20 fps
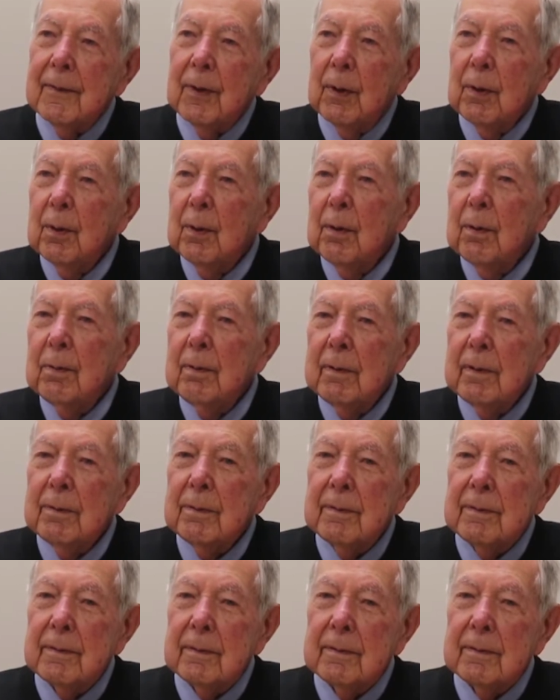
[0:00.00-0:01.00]
Oh,
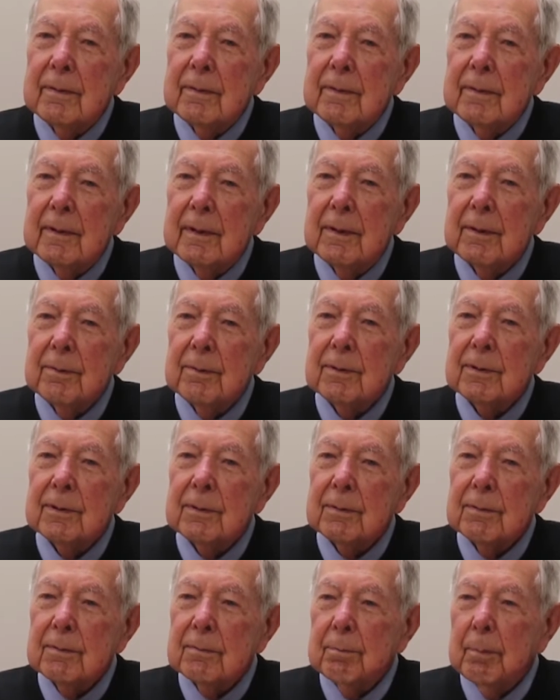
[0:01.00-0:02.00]
it
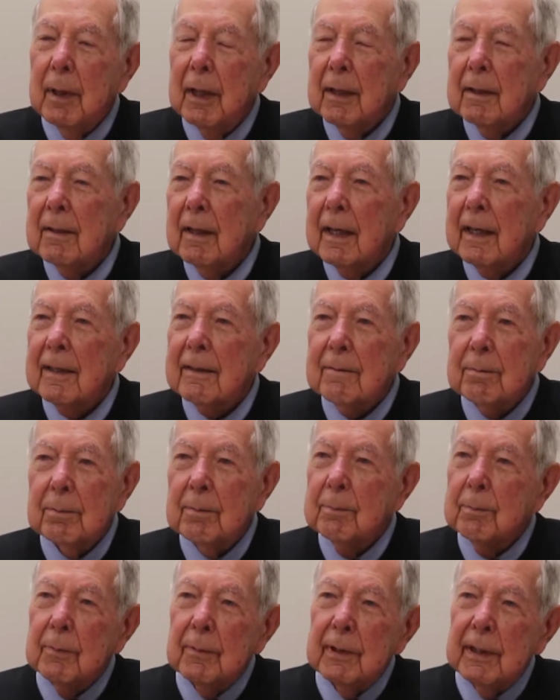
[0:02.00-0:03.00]
was about like
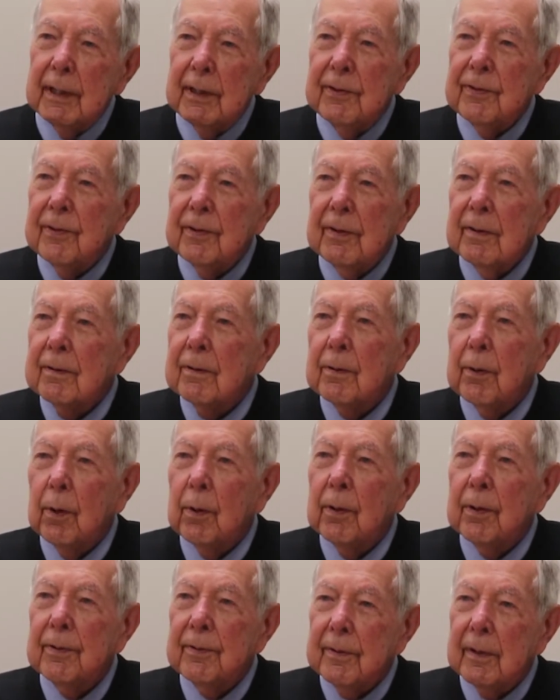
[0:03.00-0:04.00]
east and
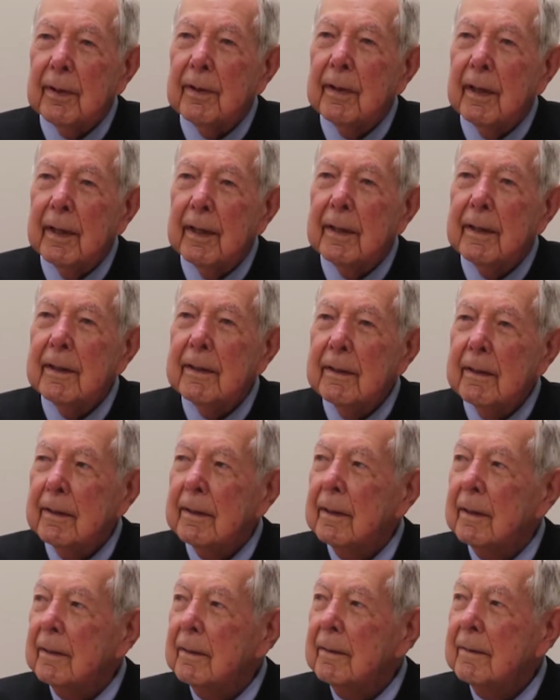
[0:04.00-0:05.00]
north today. Uh,
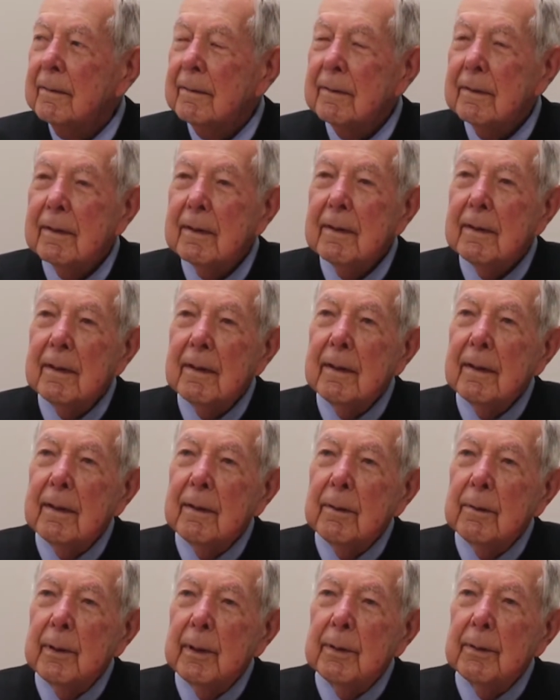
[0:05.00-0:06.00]
mm
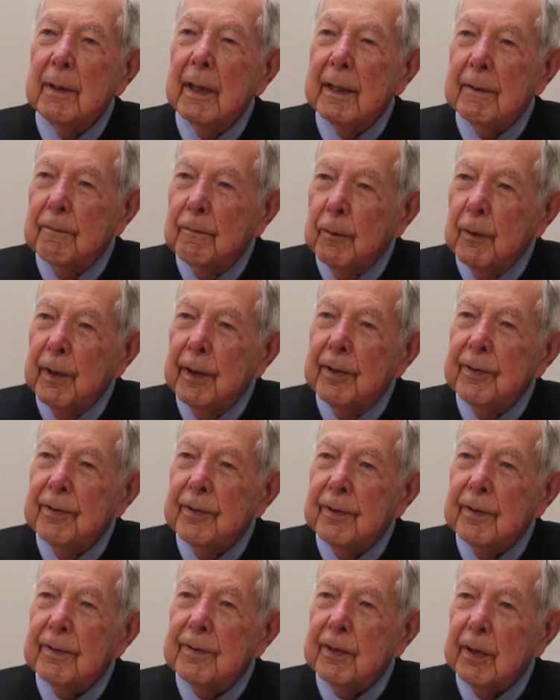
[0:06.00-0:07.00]
-hmm. We had friends
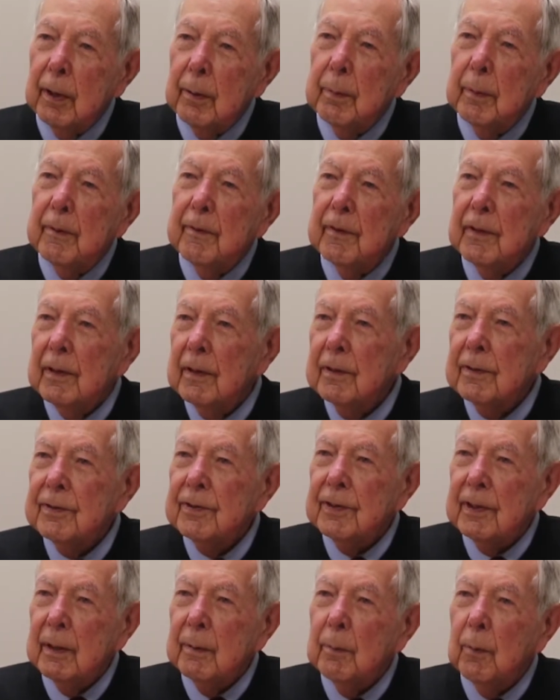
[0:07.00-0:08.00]
at Shelbyville and
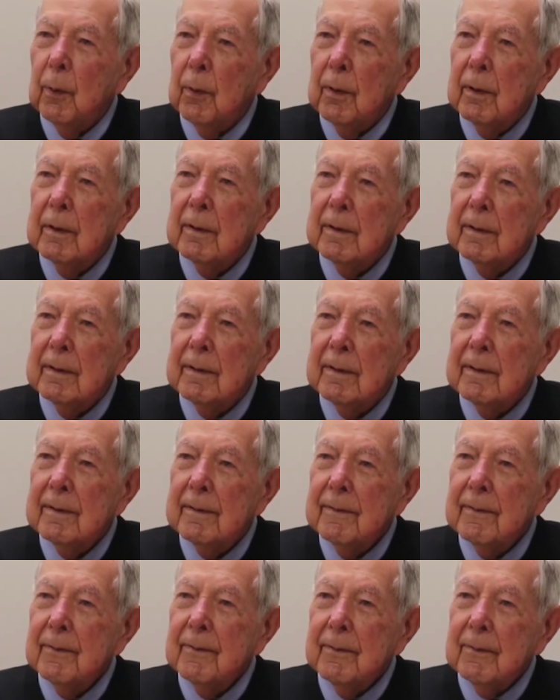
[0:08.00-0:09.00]
Seymour, and
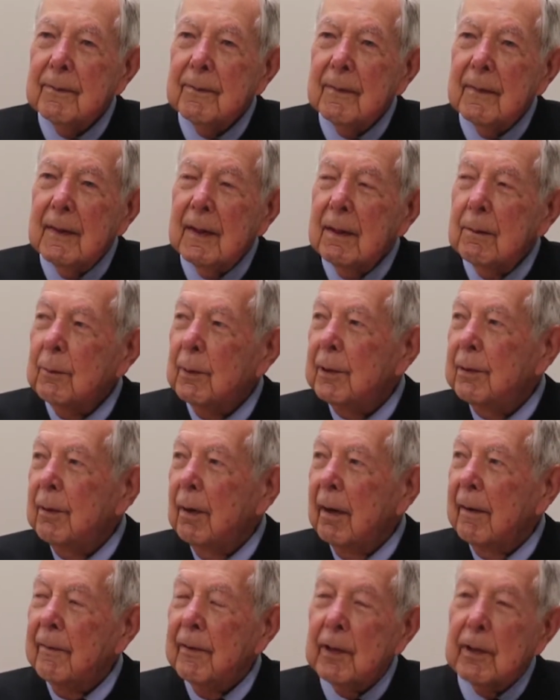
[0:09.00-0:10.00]
we'd
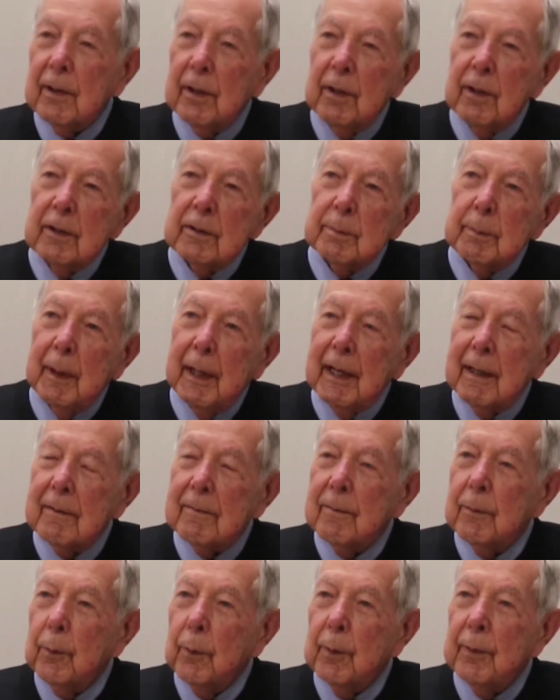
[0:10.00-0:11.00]
drive our cars back
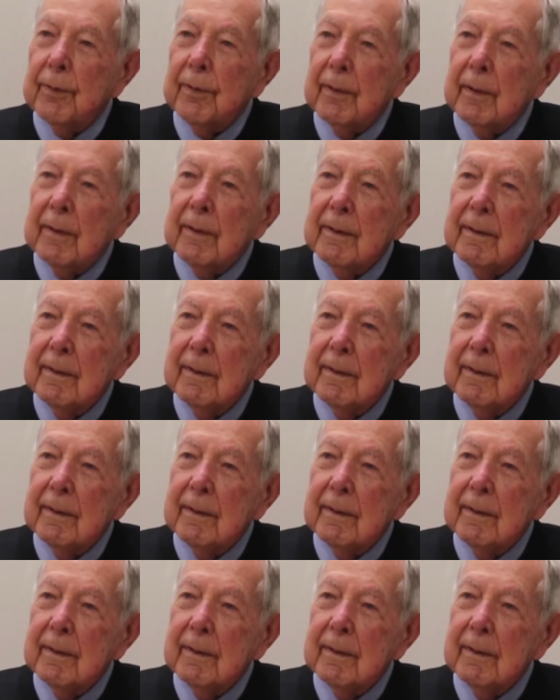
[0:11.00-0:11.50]
and forth to,